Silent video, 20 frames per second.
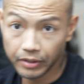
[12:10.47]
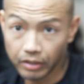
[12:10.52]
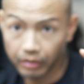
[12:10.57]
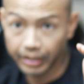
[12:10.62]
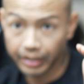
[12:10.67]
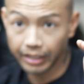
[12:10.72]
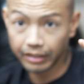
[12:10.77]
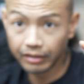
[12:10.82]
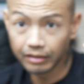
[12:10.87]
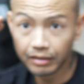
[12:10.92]

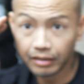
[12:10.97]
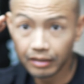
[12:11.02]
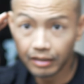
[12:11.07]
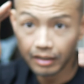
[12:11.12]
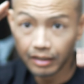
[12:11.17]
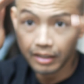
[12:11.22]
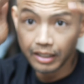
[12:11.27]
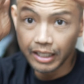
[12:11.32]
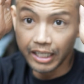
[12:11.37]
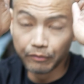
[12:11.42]
okay?
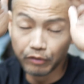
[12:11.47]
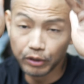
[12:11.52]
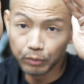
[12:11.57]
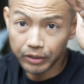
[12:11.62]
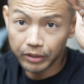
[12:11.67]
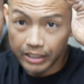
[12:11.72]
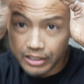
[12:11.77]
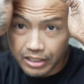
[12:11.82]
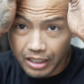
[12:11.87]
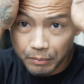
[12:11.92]
Even
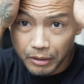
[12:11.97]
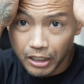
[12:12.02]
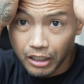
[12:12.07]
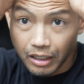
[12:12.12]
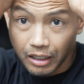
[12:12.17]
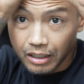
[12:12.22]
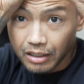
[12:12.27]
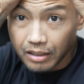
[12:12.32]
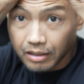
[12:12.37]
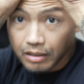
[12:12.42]
with a
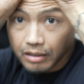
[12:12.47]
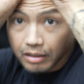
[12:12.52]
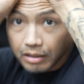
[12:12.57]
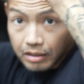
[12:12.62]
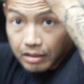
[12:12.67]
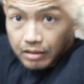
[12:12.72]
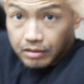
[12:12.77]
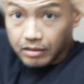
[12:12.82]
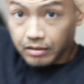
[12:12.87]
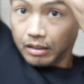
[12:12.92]
tomahawk,
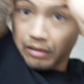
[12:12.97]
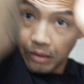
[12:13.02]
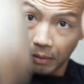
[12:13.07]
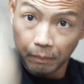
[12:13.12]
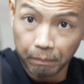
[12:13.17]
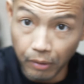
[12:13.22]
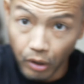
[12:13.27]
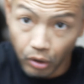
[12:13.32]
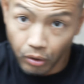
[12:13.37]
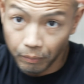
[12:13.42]

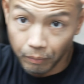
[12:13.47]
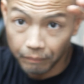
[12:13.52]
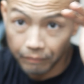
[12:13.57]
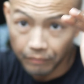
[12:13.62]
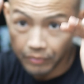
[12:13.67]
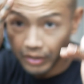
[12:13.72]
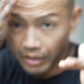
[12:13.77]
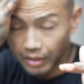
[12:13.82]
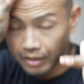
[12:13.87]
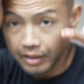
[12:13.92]
boom.
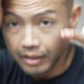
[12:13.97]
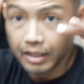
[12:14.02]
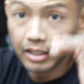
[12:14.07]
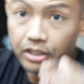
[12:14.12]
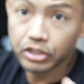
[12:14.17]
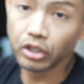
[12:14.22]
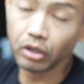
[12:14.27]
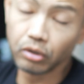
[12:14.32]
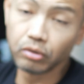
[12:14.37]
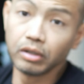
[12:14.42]

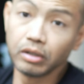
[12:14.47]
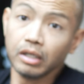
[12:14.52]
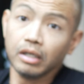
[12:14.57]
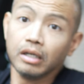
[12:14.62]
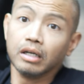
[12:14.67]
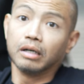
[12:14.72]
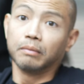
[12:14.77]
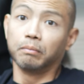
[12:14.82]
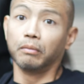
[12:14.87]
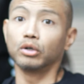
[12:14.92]
So
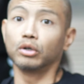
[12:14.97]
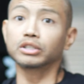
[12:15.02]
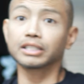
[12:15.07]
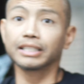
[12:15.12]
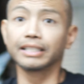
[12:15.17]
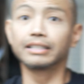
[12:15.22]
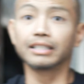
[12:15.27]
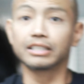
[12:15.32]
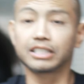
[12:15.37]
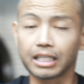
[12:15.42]

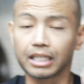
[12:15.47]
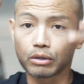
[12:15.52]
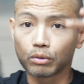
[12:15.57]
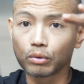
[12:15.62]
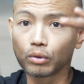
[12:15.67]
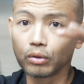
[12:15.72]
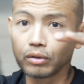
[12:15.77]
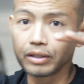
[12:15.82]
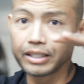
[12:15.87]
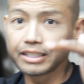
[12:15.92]
mostly the general
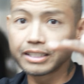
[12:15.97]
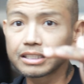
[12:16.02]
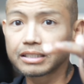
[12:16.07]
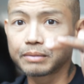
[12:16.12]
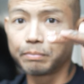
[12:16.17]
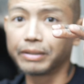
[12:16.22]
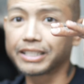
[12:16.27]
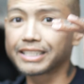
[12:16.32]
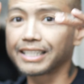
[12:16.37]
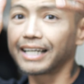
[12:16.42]
rule is,
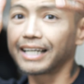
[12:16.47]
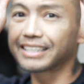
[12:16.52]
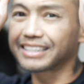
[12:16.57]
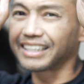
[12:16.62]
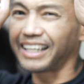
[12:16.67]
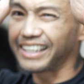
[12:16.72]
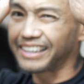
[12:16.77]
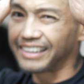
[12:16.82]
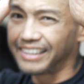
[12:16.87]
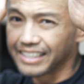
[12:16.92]
besides
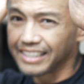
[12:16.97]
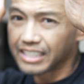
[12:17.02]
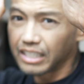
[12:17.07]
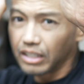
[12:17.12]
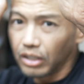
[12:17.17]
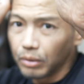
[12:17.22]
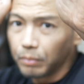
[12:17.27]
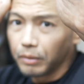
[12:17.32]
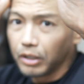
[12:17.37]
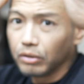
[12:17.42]
like this
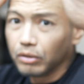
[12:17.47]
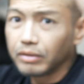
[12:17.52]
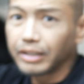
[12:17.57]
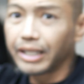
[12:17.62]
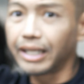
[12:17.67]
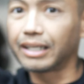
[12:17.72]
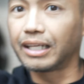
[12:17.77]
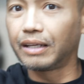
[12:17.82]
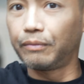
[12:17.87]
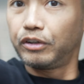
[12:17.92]
elbow,
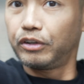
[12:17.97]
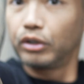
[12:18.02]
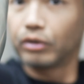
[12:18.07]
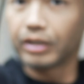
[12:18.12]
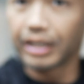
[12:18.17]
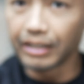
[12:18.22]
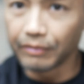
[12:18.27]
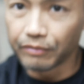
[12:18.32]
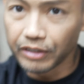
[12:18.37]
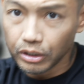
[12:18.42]
and you
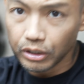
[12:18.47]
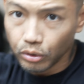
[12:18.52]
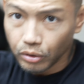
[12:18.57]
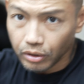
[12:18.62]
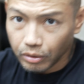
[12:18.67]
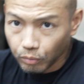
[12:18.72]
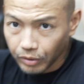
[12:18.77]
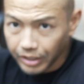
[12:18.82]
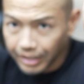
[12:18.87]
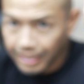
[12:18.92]
could even do
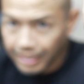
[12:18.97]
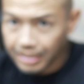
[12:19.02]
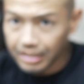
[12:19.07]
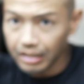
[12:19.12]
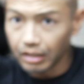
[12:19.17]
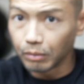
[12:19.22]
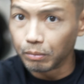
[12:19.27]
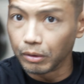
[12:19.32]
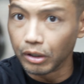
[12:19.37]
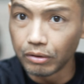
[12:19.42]
it with this
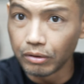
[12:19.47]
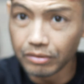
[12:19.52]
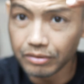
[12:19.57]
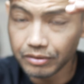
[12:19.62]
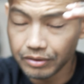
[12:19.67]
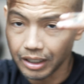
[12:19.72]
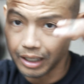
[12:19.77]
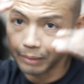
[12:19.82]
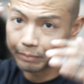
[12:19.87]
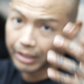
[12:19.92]
elbow.
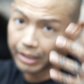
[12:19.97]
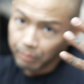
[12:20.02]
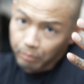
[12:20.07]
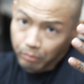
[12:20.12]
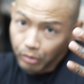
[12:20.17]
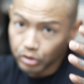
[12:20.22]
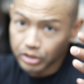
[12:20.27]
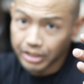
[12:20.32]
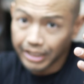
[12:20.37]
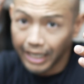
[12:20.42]
I mean,
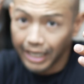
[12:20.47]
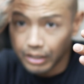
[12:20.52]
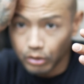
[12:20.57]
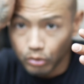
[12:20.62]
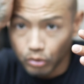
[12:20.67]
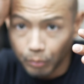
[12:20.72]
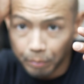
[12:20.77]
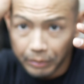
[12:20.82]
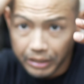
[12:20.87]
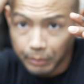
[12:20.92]
mostly I
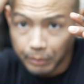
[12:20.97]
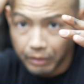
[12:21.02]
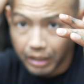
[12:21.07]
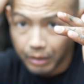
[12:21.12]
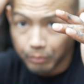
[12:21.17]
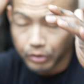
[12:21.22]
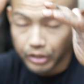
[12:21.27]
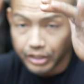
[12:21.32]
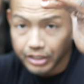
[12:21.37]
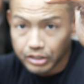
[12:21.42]
don't open the
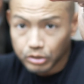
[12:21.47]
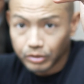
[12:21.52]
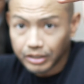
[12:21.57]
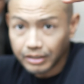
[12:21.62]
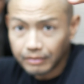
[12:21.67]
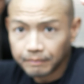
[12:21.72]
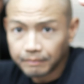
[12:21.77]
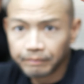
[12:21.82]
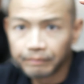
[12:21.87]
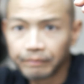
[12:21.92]
palm with this
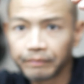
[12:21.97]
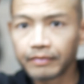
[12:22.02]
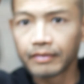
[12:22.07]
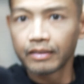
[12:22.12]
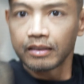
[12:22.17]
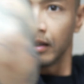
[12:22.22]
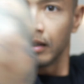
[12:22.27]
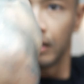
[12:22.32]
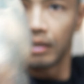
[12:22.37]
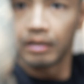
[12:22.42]
one,
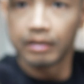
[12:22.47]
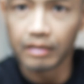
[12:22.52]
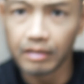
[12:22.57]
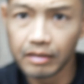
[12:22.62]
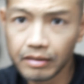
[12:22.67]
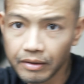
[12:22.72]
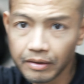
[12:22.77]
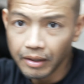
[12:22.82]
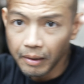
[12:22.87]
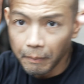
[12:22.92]

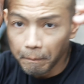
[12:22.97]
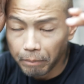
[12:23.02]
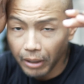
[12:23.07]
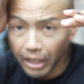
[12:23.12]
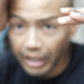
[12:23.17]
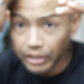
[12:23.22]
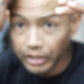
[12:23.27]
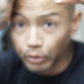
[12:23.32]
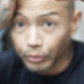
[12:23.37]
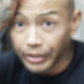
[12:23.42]

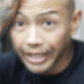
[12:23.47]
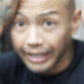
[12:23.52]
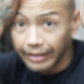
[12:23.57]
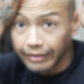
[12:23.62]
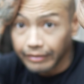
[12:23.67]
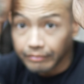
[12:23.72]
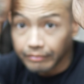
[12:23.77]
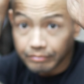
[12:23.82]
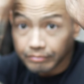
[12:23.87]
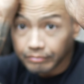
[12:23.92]
but you
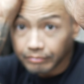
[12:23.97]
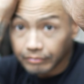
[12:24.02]
can,